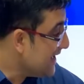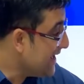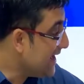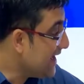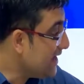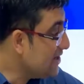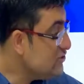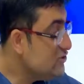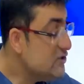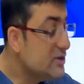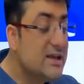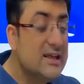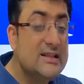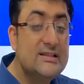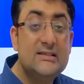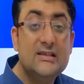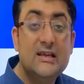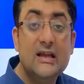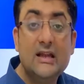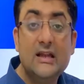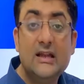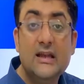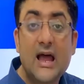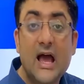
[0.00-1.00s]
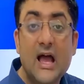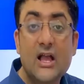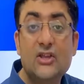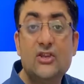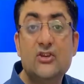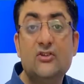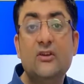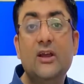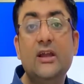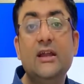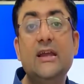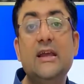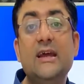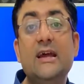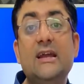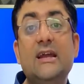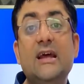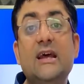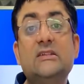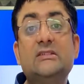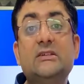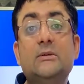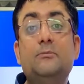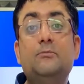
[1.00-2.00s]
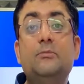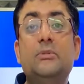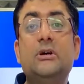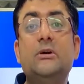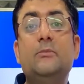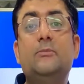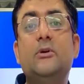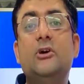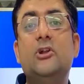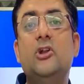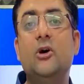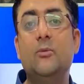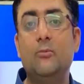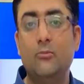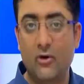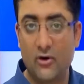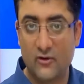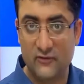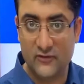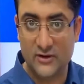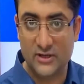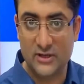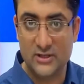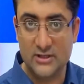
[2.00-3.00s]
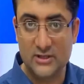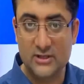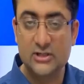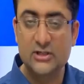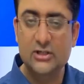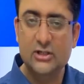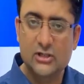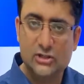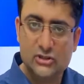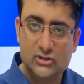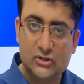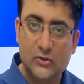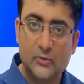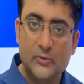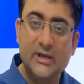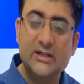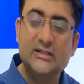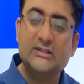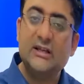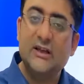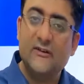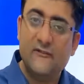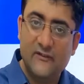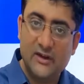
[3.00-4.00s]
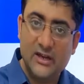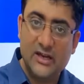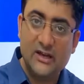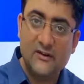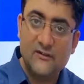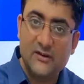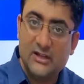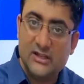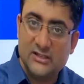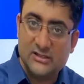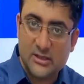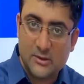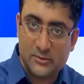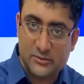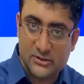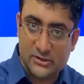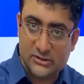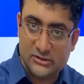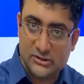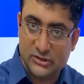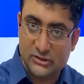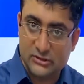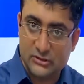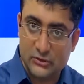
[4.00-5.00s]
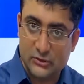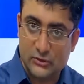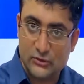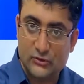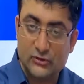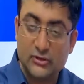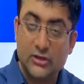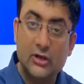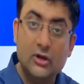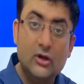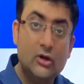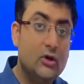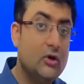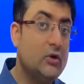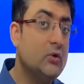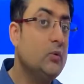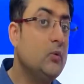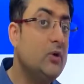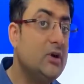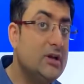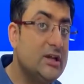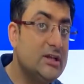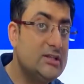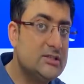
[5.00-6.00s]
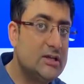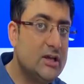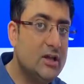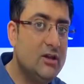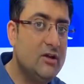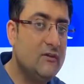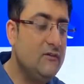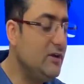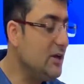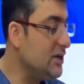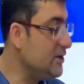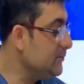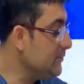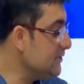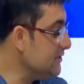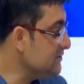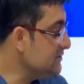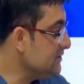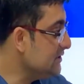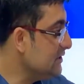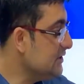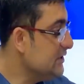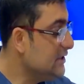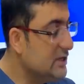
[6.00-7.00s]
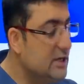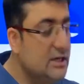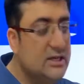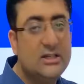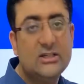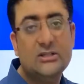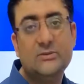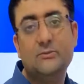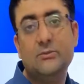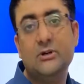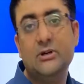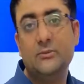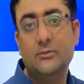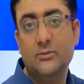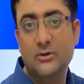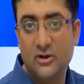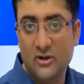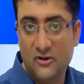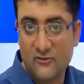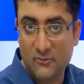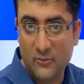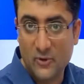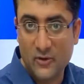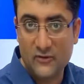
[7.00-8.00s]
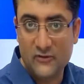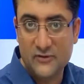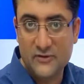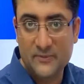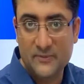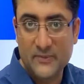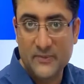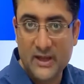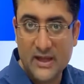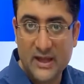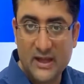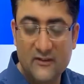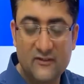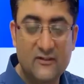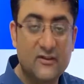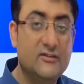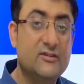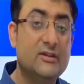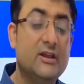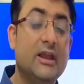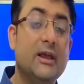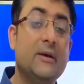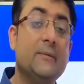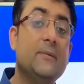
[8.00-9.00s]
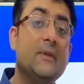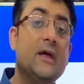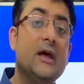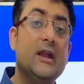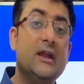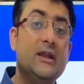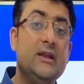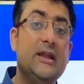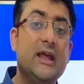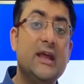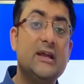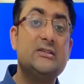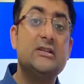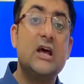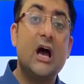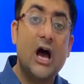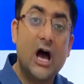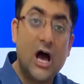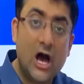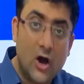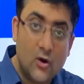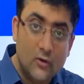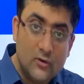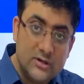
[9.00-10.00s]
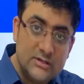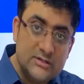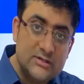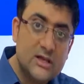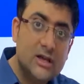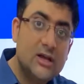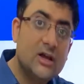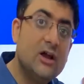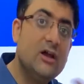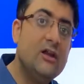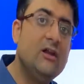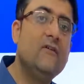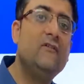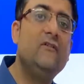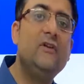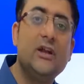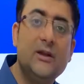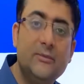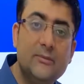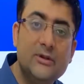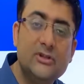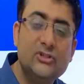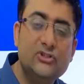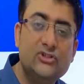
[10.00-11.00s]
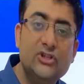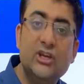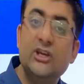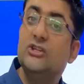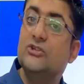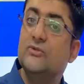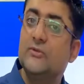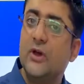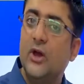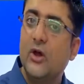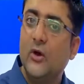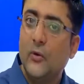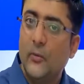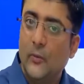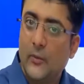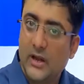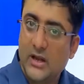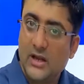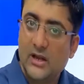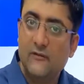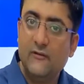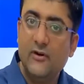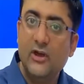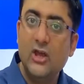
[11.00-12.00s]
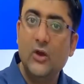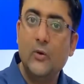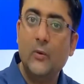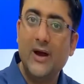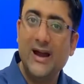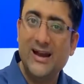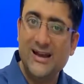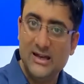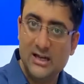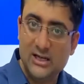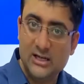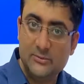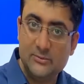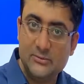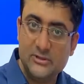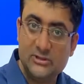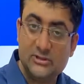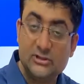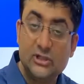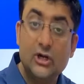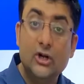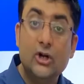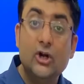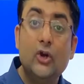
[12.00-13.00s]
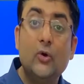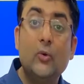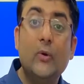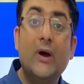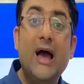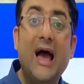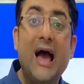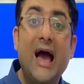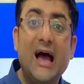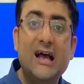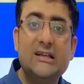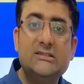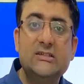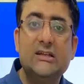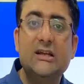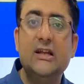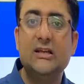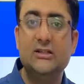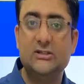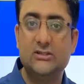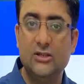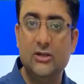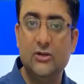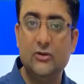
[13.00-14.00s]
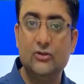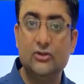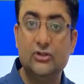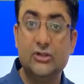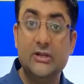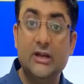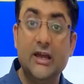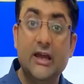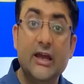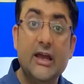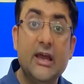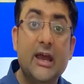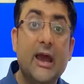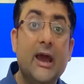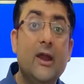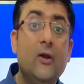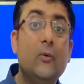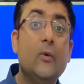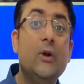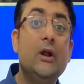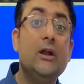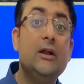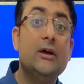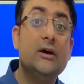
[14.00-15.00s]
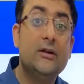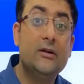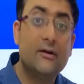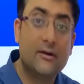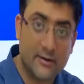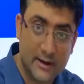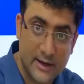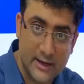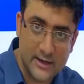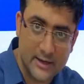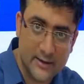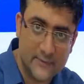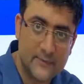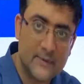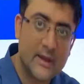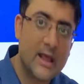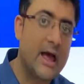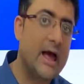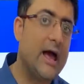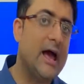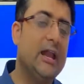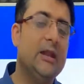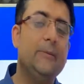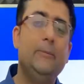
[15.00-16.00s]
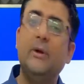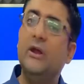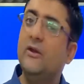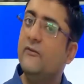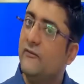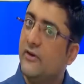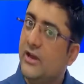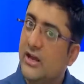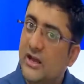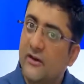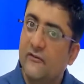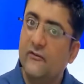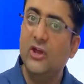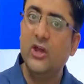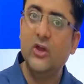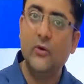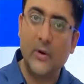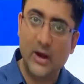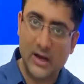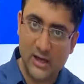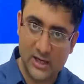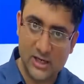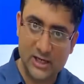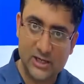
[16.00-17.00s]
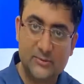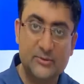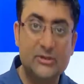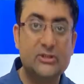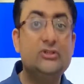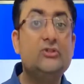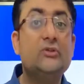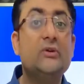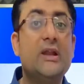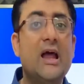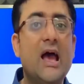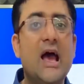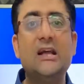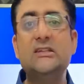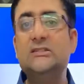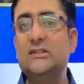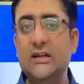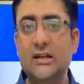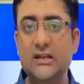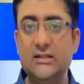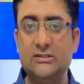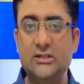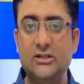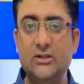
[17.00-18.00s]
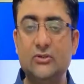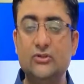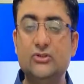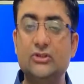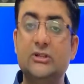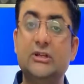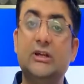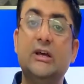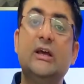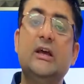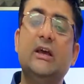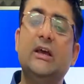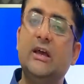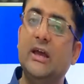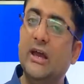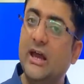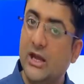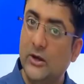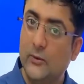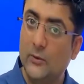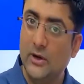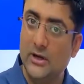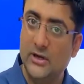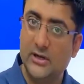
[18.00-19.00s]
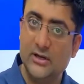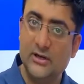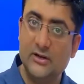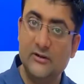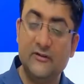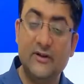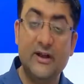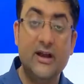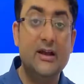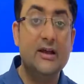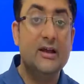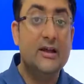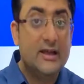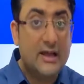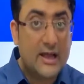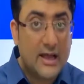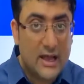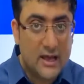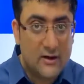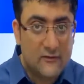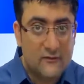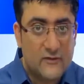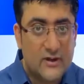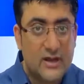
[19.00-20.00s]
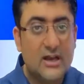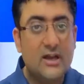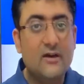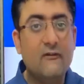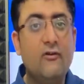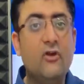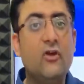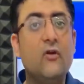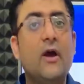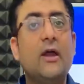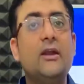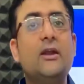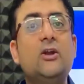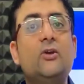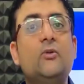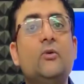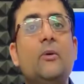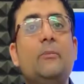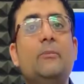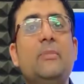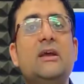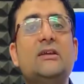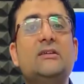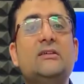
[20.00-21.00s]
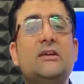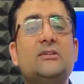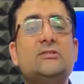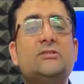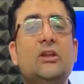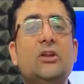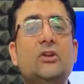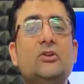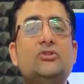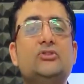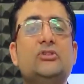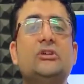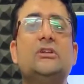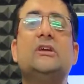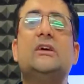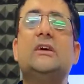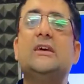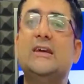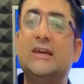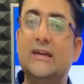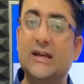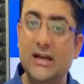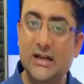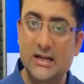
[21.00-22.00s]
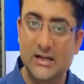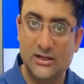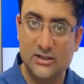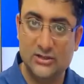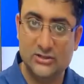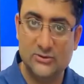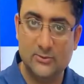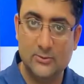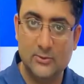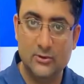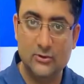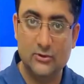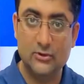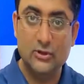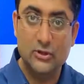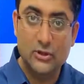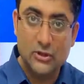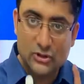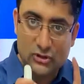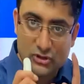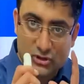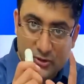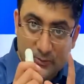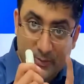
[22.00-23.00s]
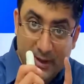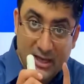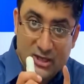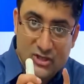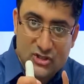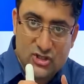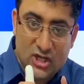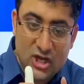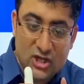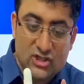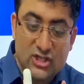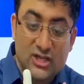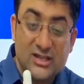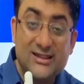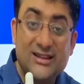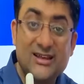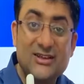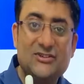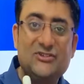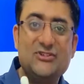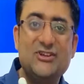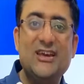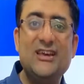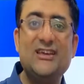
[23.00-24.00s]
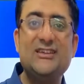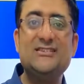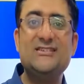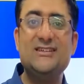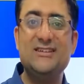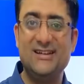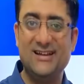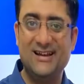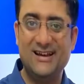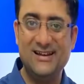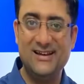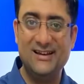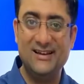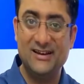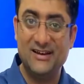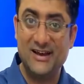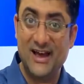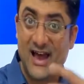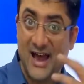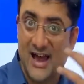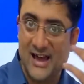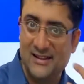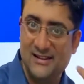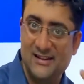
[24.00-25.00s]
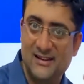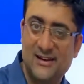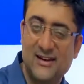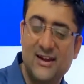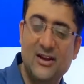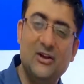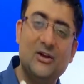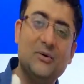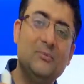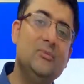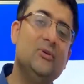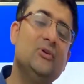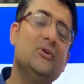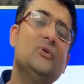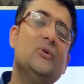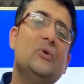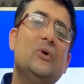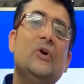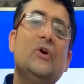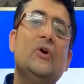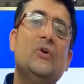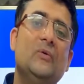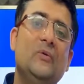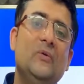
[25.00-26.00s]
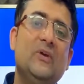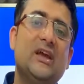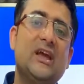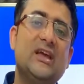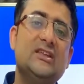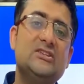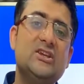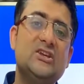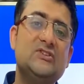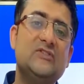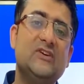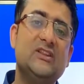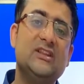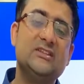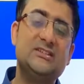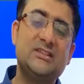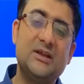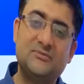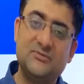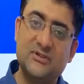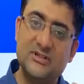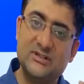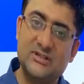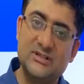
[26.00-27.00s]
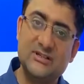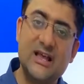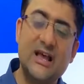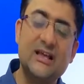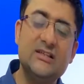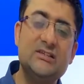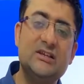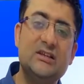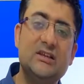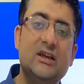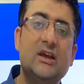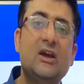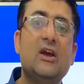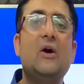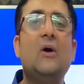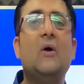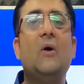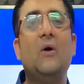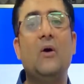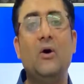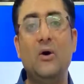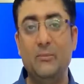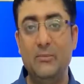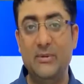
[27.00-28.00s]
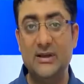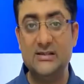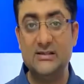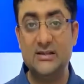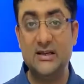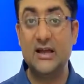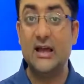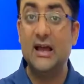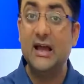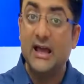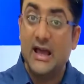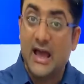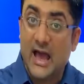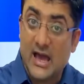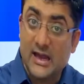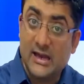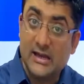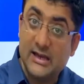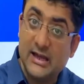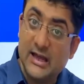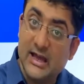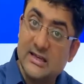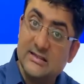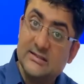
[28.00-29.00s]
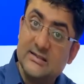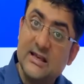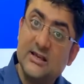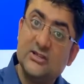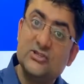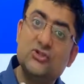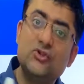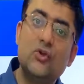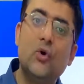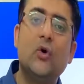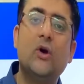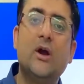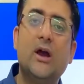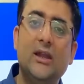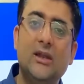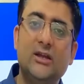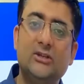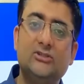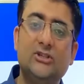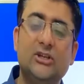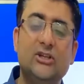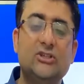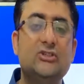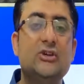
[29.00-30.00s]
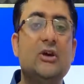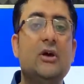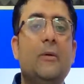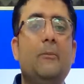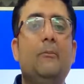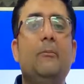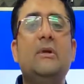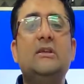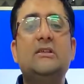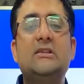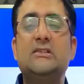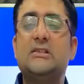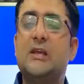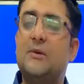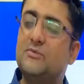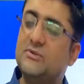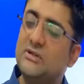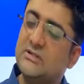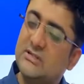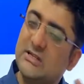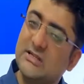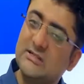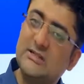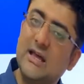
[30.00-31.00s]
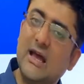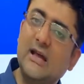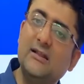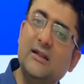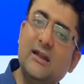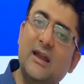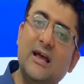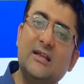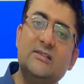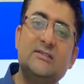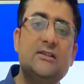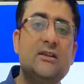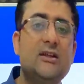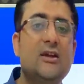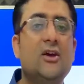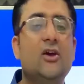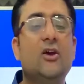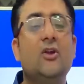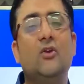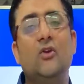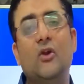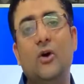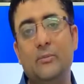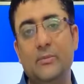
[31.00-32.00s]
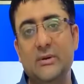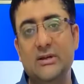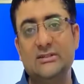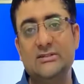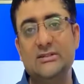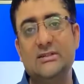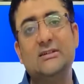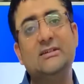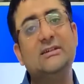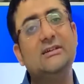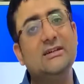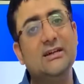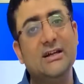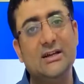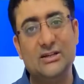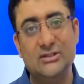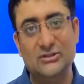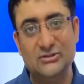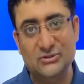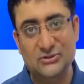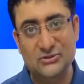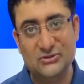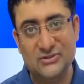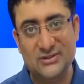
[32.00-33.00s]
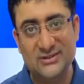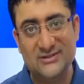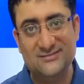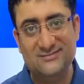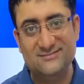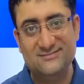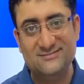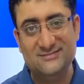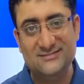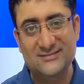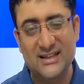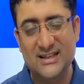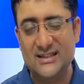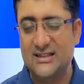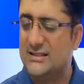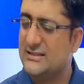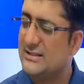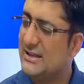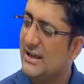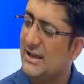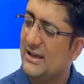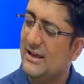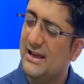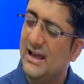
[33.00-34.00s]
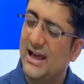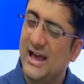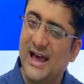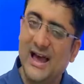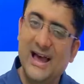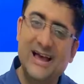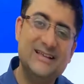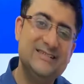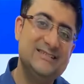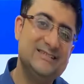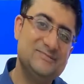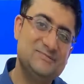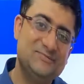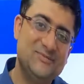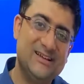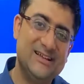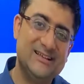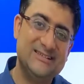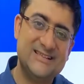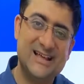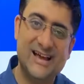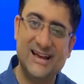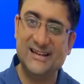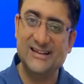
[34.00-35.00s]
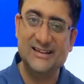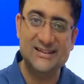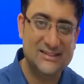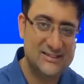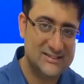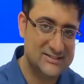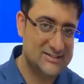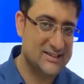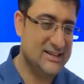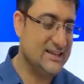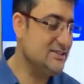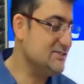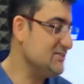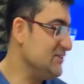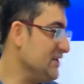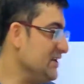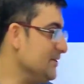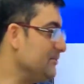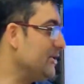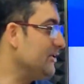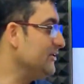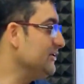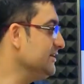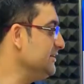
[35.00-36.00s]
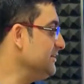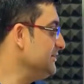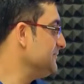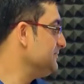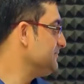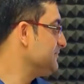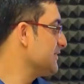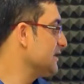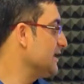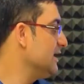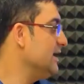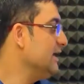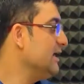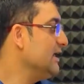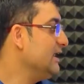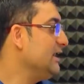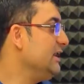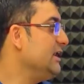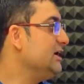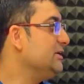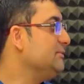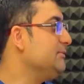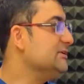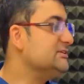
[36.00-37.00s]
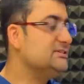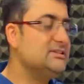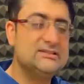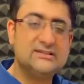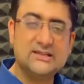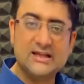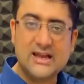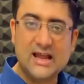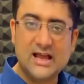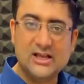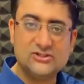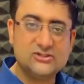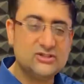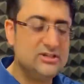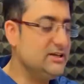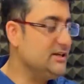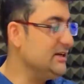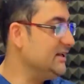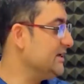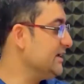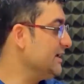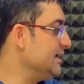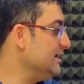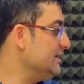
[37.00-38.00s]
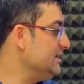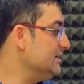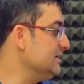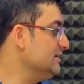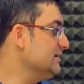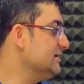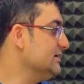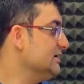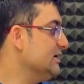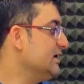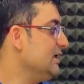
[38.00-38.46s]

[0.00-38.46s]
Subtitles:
As you can see, naturally it has a purple or mauve color. So we say whenever the substance is neutral, what is color of litmus? It is purple or mauve. Is this clear? Next, how does the color of litmus change? Whenever you add litmus to an acidic solution, it will turn red. I repeat, whenever you add litmus to an acidic solution, it will turn red, and whenever you add it to a basic solution, it turns blue. So by judging the change in color, either red or blue, we can judge whether the substance is acidic or basic. And in case there is no color change, means the substance is neither acidic nor basic. It is neutral. Is this clear? As simple as that. So let's read about it. Litmus is a natural indicator.